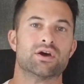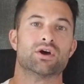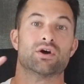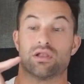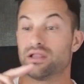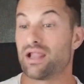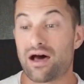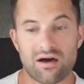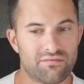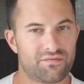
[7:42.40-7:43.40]

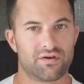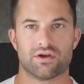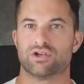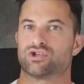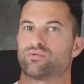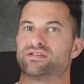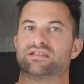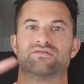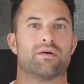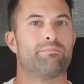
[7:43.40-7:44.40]
love, to receive
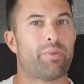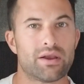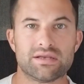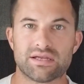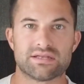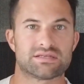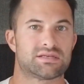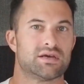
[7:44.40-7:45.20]
abundance,